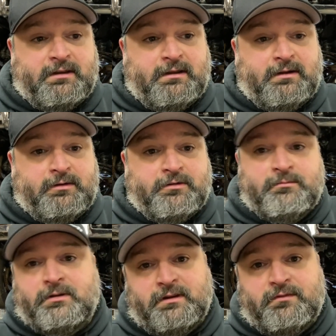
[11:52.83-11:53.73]
I
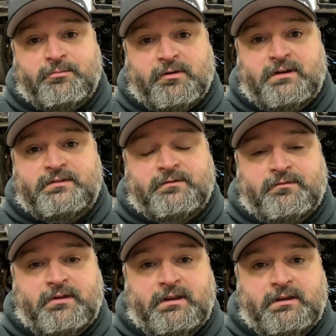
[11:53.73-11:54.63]
couldn't believe the price
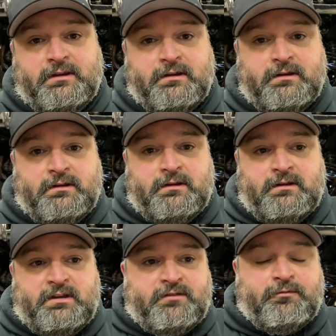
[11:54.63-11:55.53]
of a
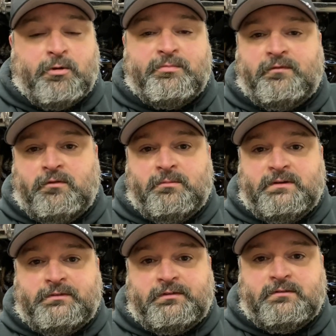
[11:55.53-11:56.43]
Ford
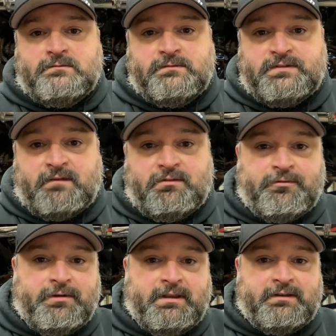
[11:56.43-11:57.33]
Performance
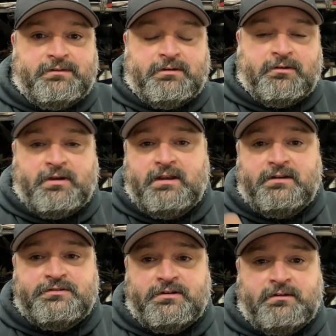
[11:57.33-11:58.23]
7.3 Godzilla crate
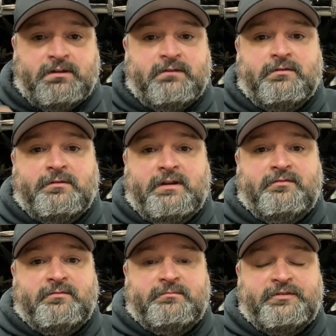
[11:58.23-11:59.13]
engine delivered right
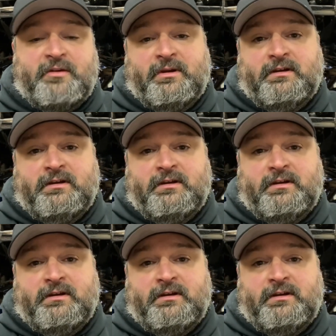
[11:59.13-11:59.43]
from Summit.